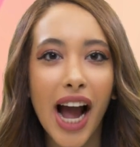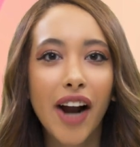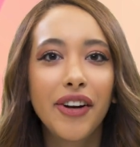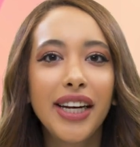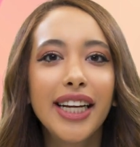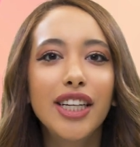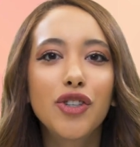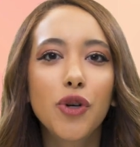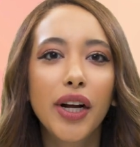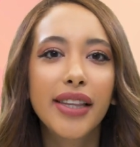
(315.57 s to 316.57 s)
I really
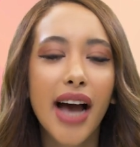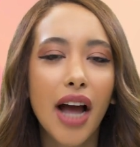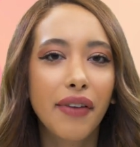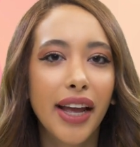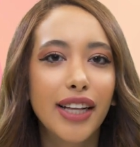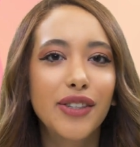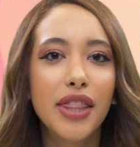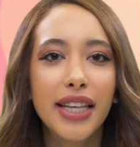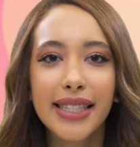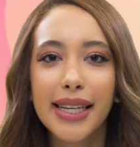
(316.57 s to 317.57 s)
enjoyed diving into
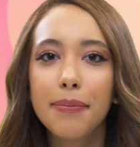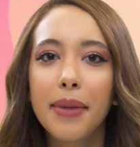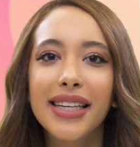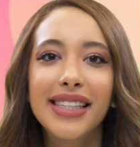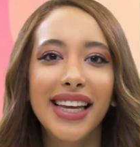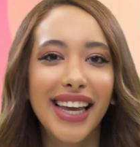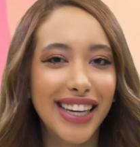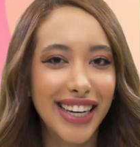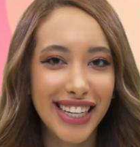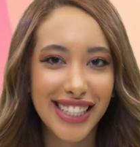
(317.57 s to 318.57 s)
this amazing
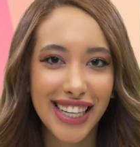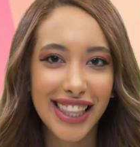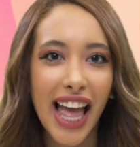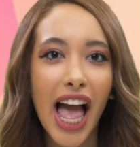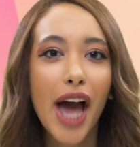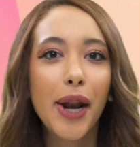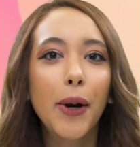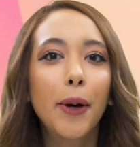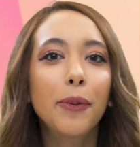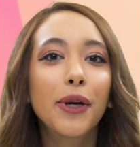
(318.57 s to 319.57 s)
ingredient, and I
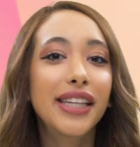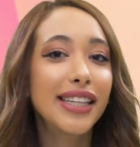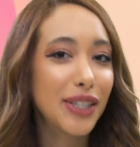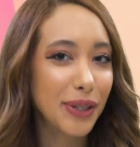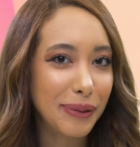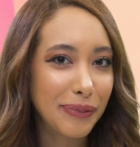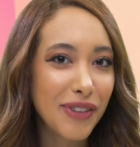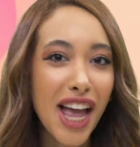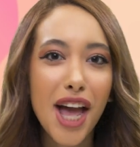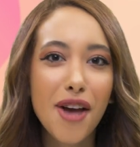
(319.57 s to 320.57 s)
hope you did too.
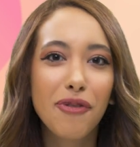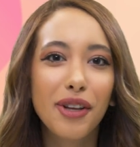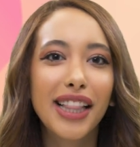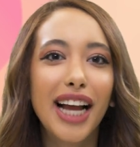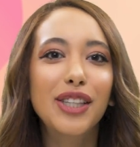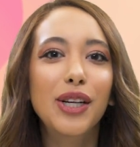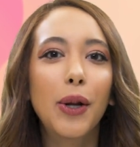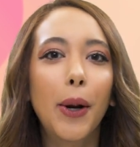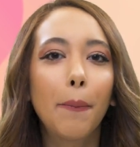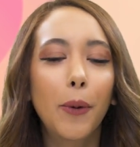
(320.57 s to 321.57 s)
If you'd like to
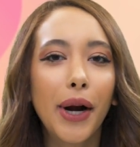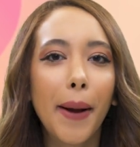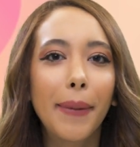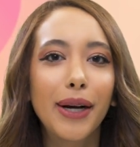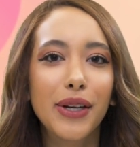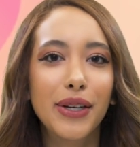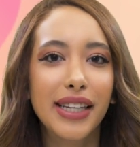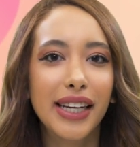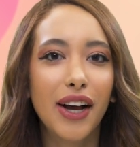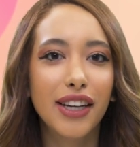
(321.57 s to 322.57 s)
learn more about
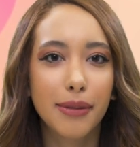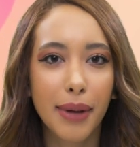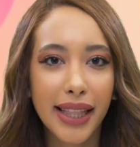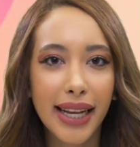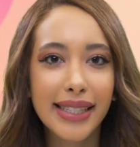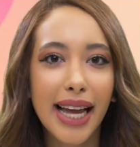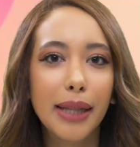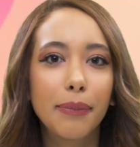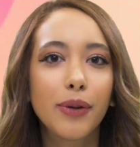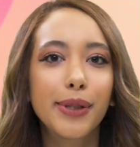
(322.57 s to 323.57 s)
using cosmetics
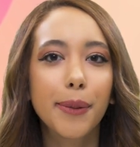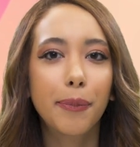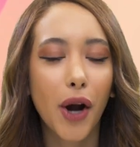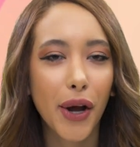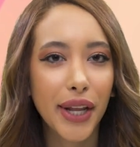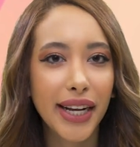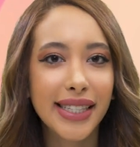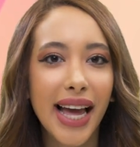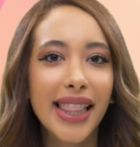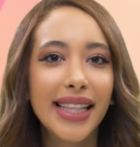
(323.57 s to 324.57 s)
and beauty
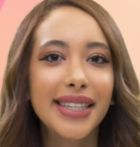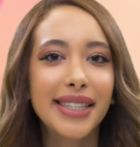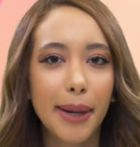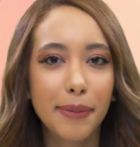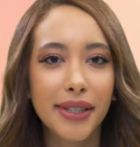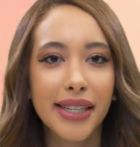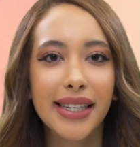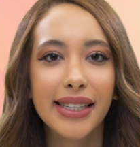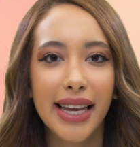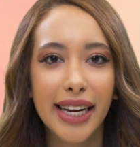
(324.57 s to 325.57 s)
products and the steps
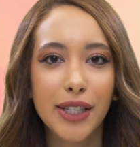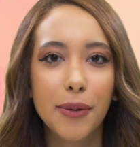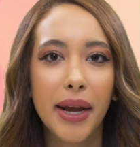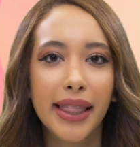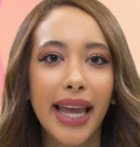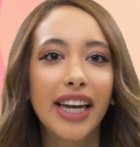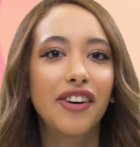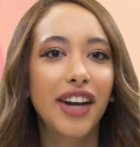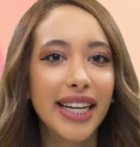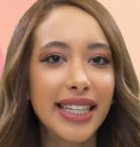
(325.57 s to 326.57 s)
necessary to
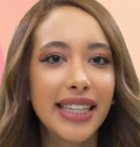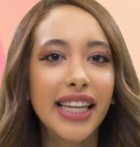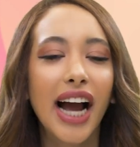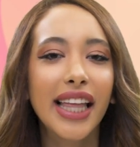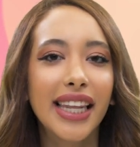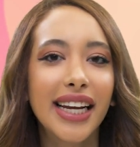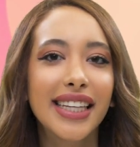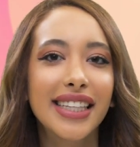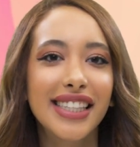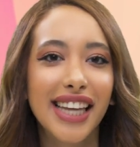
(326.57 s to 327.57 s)
maintain radiant,
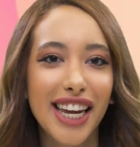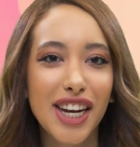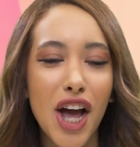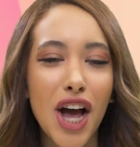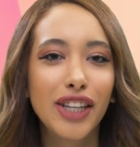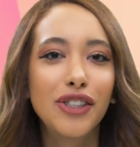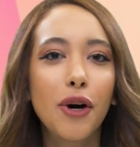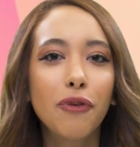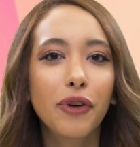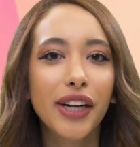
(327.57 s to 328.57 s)
hydrated skin,
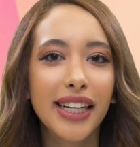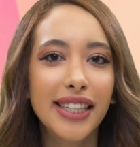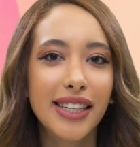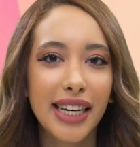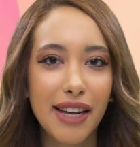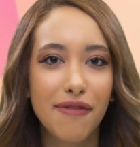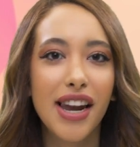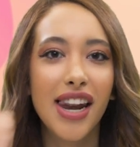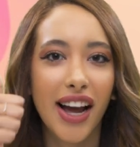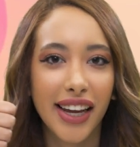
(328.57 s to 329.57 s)
don't forget to leave a
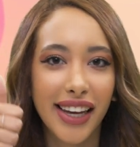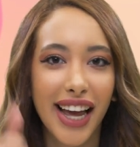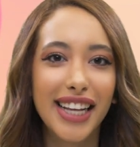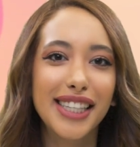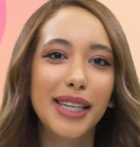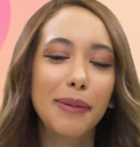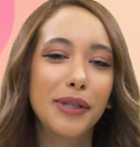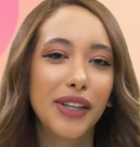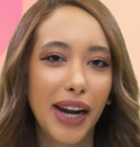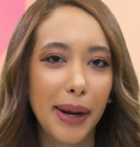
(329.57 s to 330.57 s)
like and
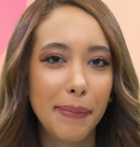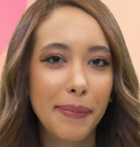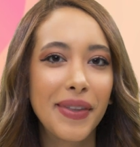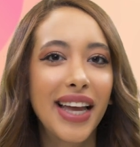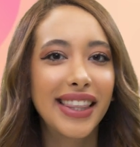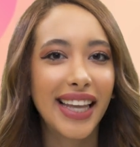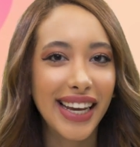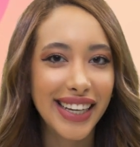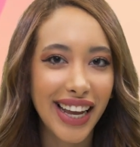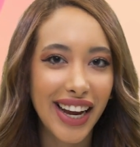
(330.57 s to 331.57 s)
subscribe.
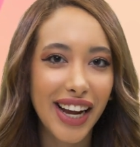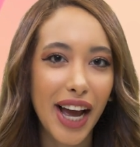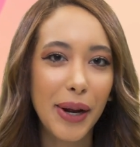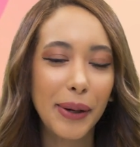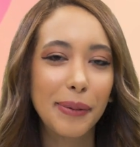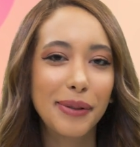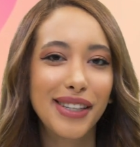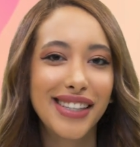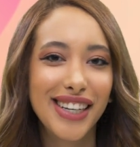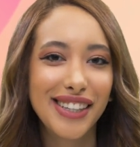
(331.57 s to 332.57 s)
Take care, and I hope to
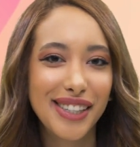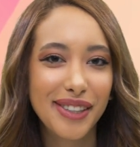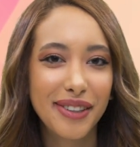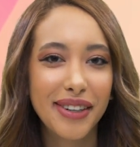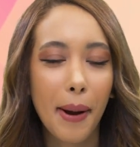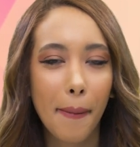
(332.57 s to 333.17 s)
see you soon.